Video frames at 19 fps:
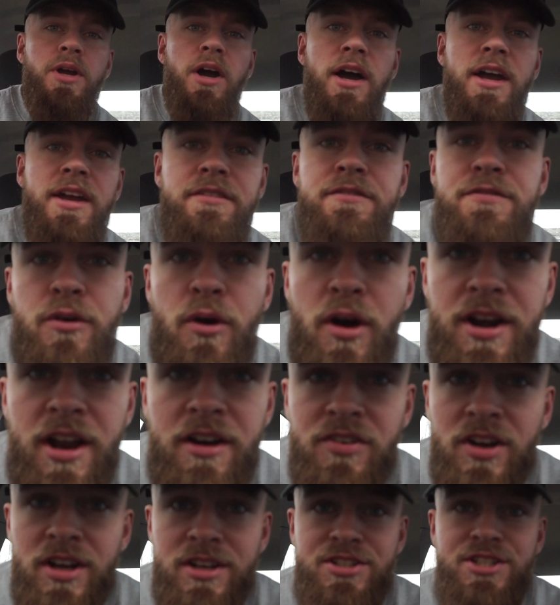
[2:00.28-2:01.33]
We are in for
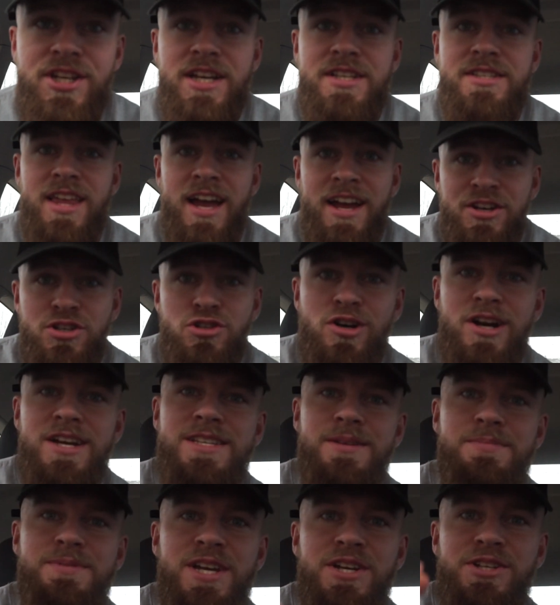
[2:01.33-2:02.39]
another chest and
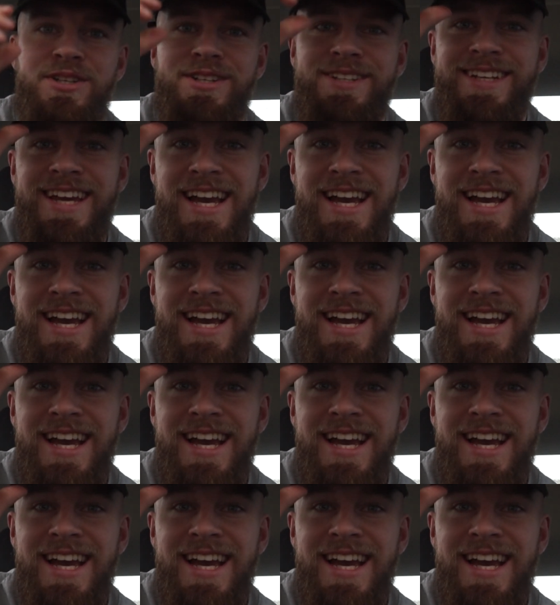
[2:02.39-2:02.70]
tricep session.